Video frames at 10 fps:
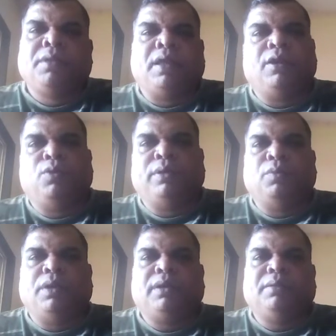Hello
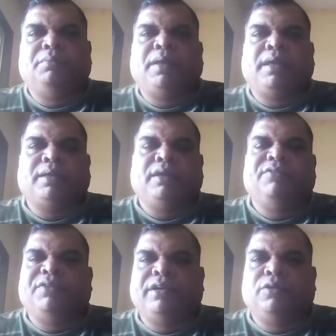and welcome back. A
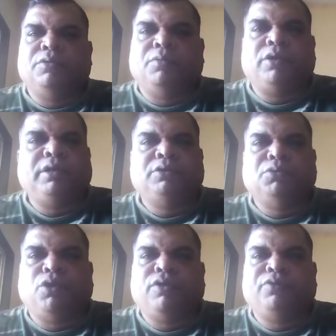very good morning
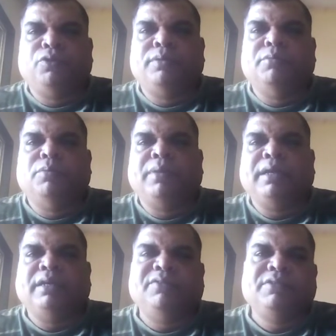to all of you in
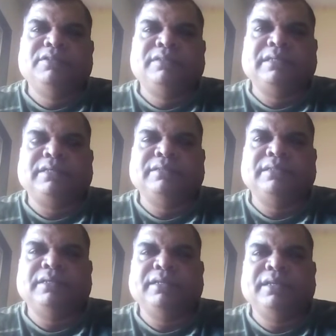Mumbai, different cities
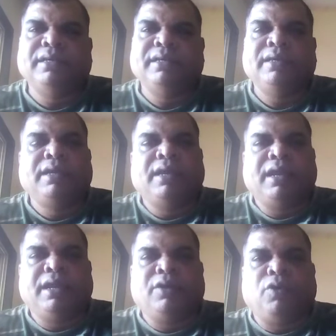in India,
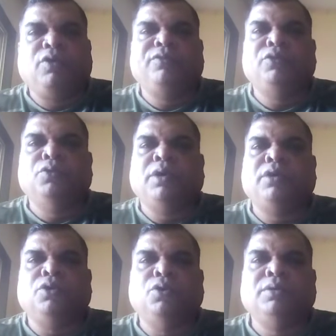and all of you who
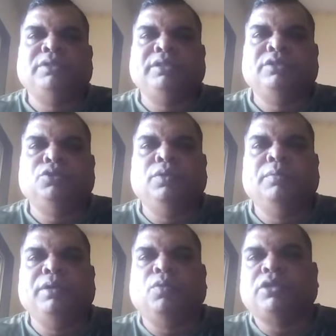are overseas who will
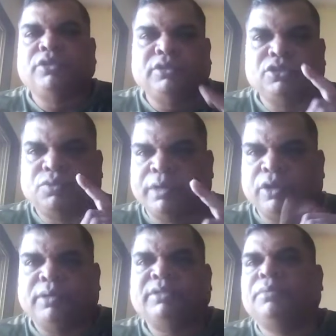be watching this
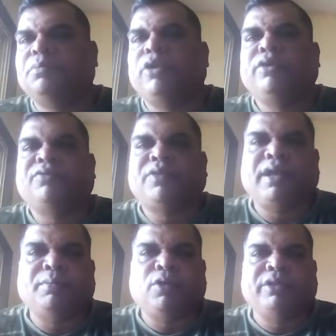video at some point of
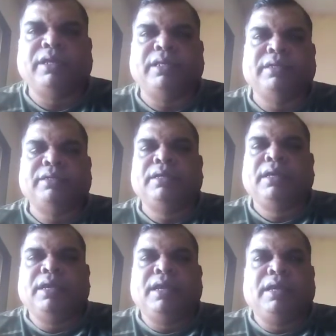time or the other.
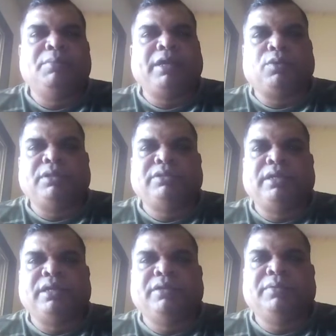In my quest
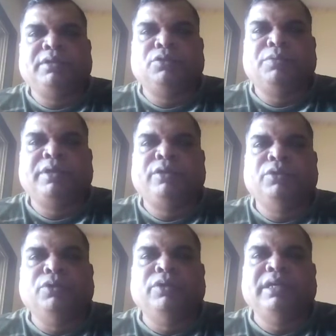and endeavor to bring you
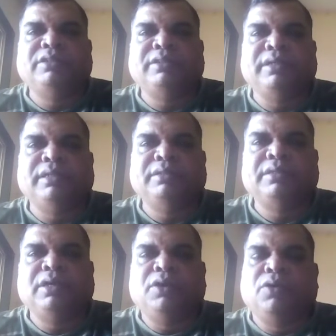unique series
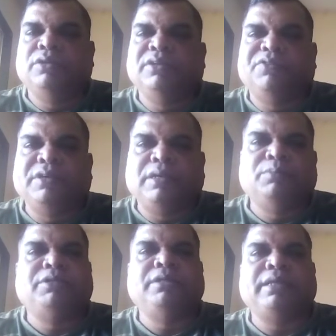on different
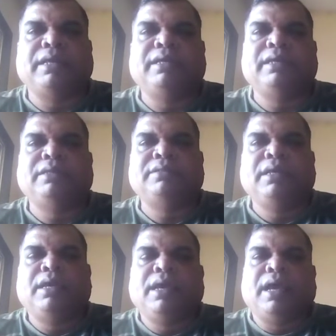tips and techniques,
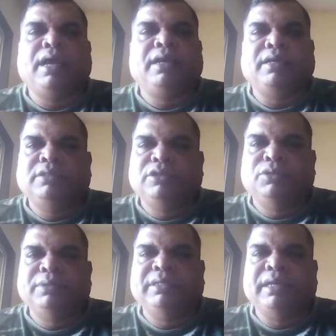I
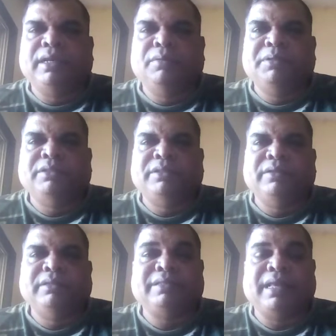continue with the NLP
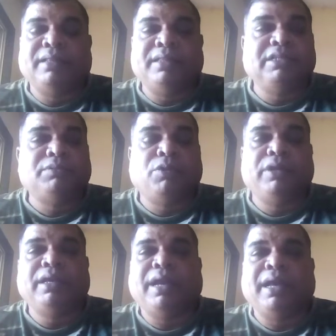series, and this
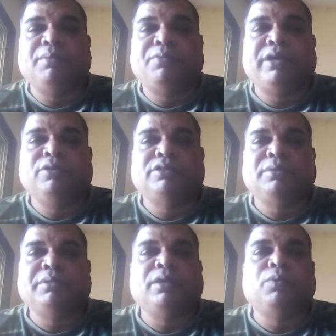morning I bring you
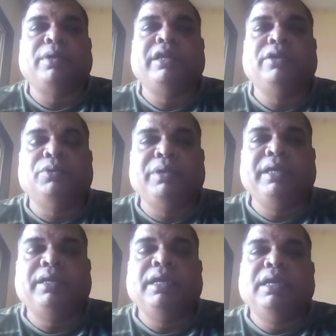something very
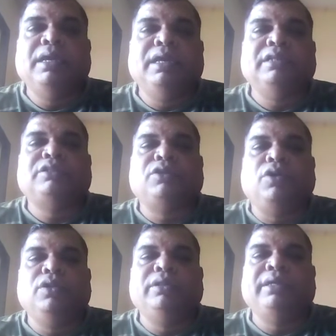unique. It's
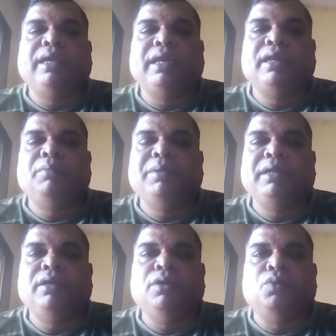called the
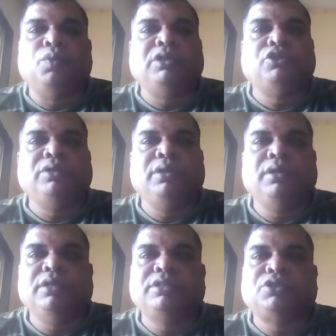NLP Visual
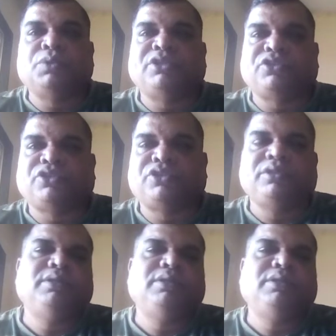Swish.